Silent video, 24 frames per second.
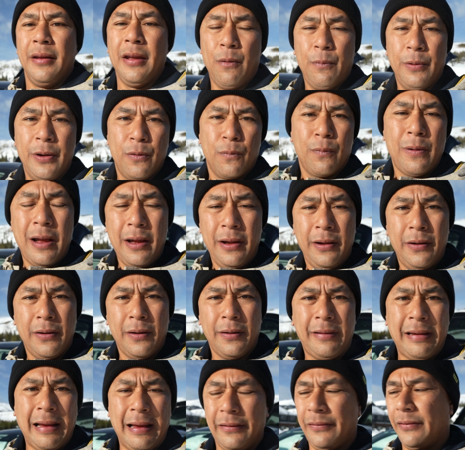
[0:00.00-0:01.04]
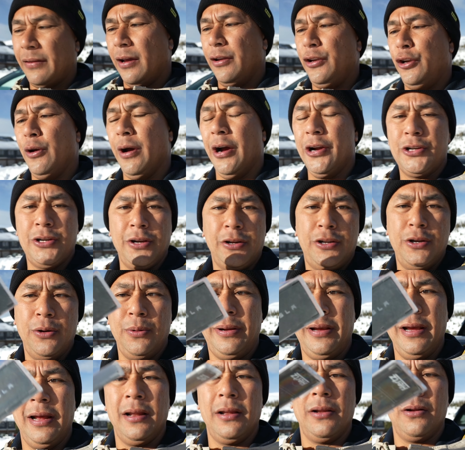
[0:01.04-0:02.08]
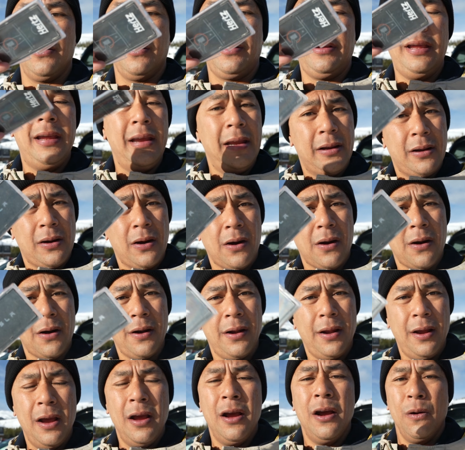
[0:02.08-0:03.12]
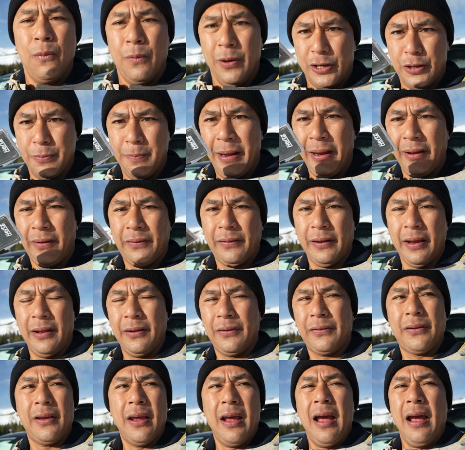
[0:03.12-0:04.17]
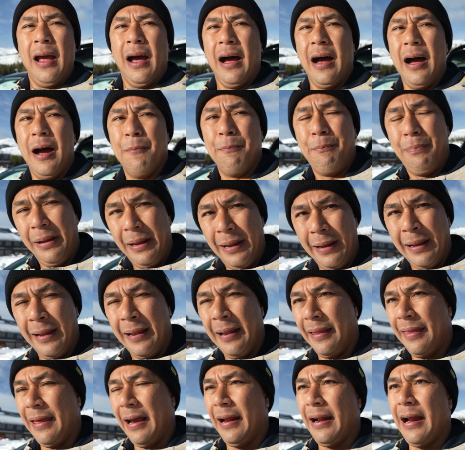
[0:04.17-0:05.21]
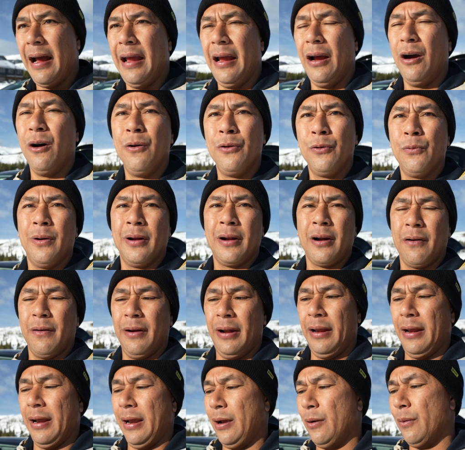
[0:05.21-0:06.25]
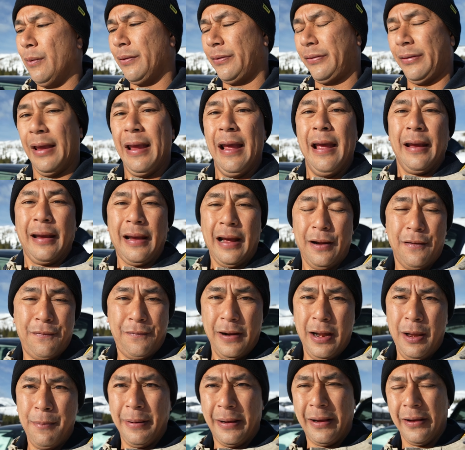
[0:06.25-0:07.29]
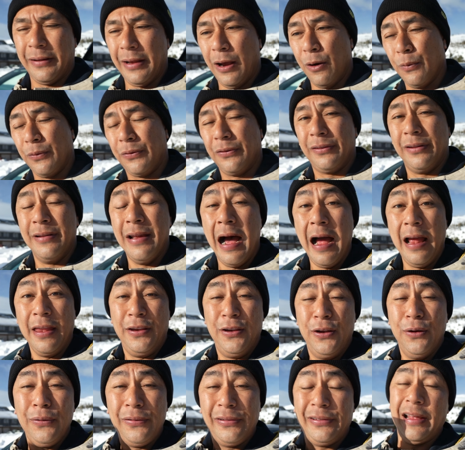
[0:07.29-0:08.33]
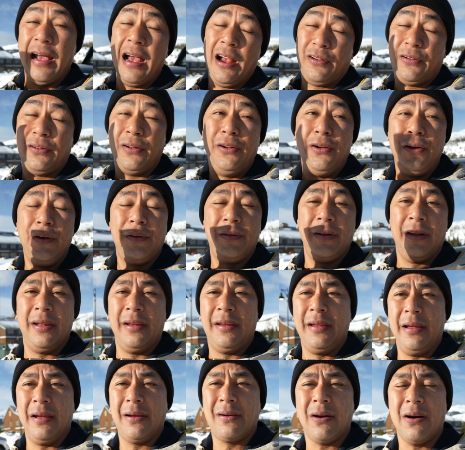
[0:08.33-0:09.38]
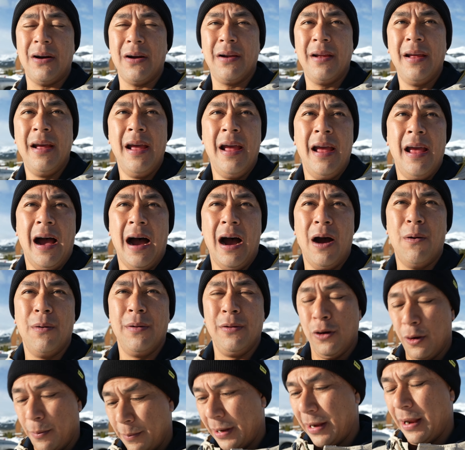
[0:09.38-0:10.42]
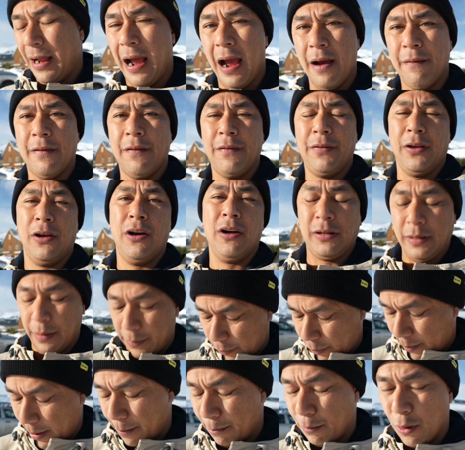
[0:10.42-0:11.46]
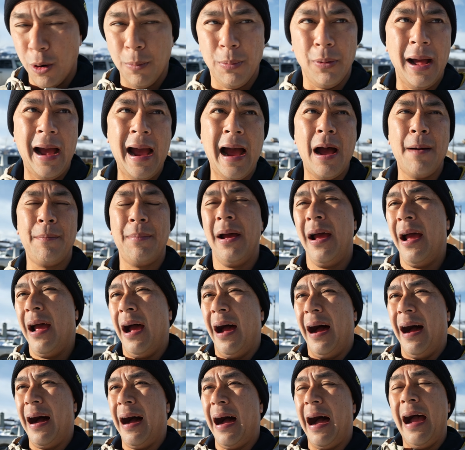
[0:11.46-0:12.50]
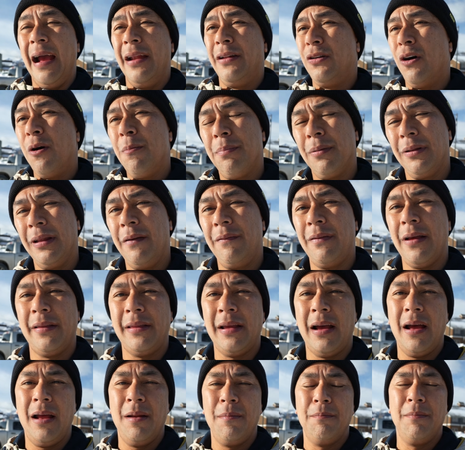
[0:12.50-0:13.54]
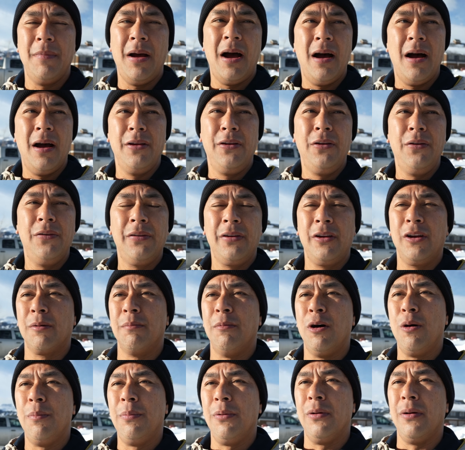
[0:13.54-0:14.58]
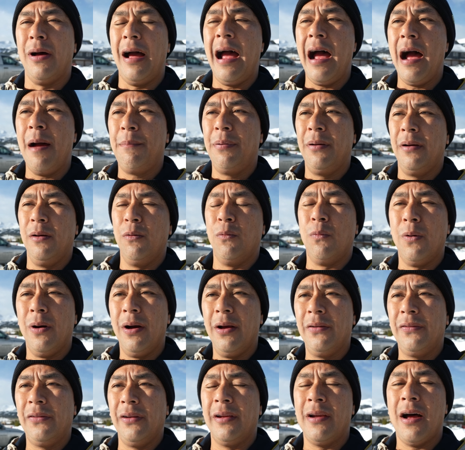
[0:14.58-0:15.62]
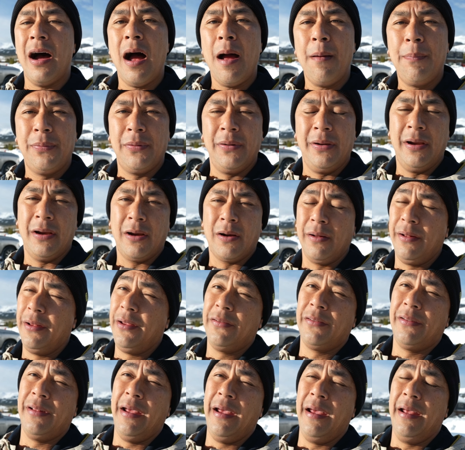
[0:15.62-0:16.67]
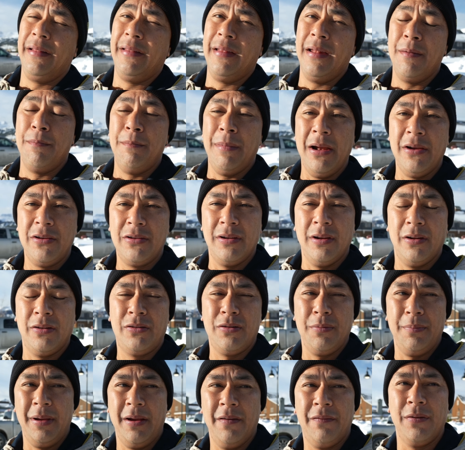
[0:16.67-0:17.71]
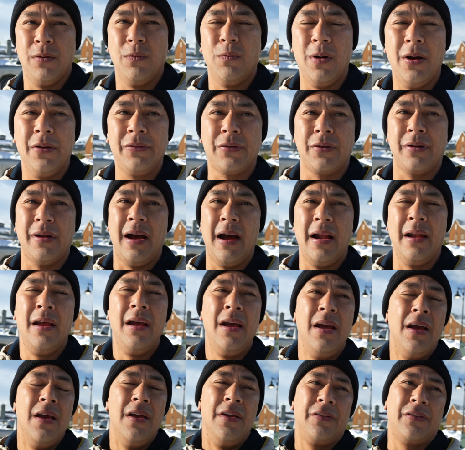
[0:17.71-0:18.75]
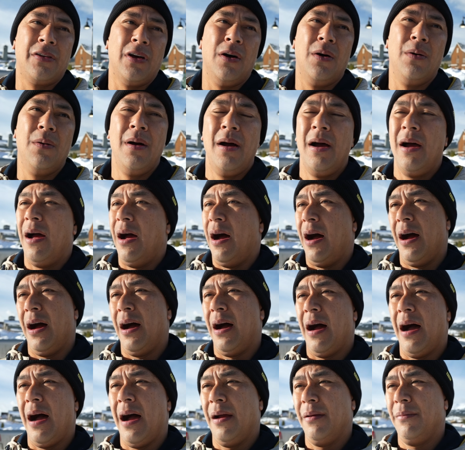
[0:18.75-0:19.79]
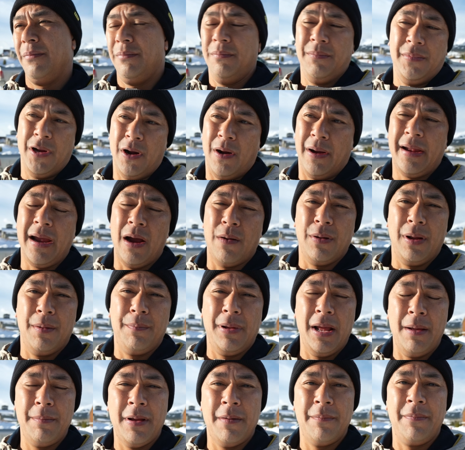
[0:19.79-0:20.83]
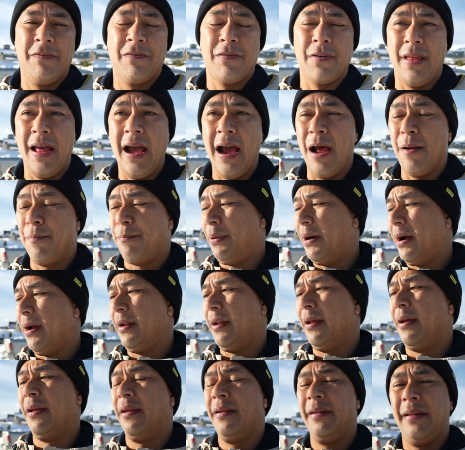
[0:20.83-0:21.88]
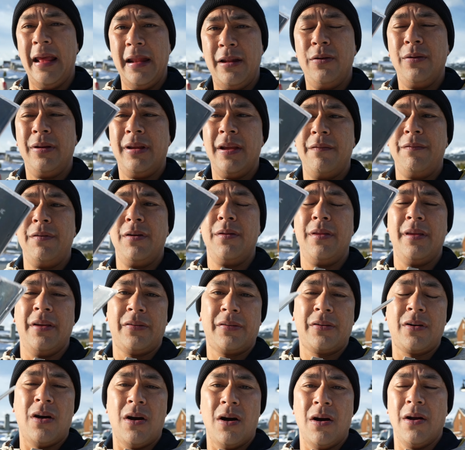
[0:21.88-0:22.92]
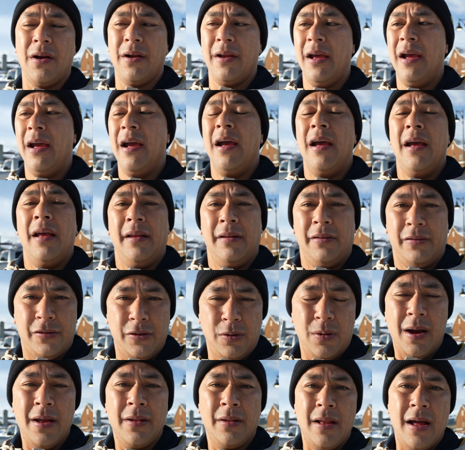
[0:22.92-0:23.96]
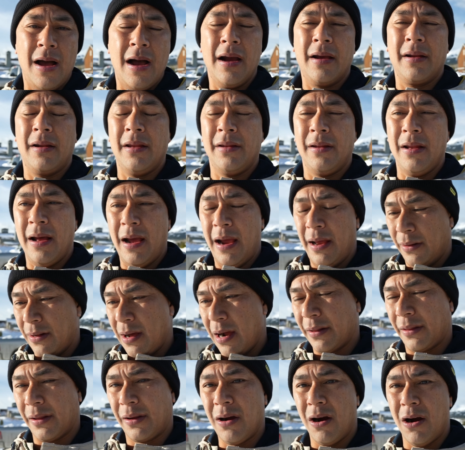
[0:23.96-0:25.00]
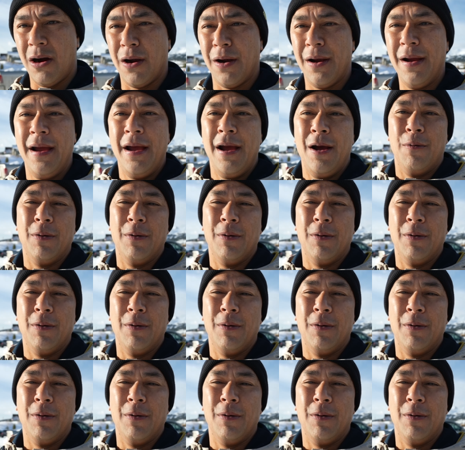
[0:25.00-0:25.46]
Now, when you rent your Tesla, you actually do get a little key card, which makes sense. Being that I owned one already, it was kind of funny because I was not used to actually using the key card. I would normally have everything hooked up to my mobile app. I don't believe that using your mobile app was an option here. At least they didn't mention it to me if it was or not. So, I can't really blame them for that, but they do give you this card to unlock the car.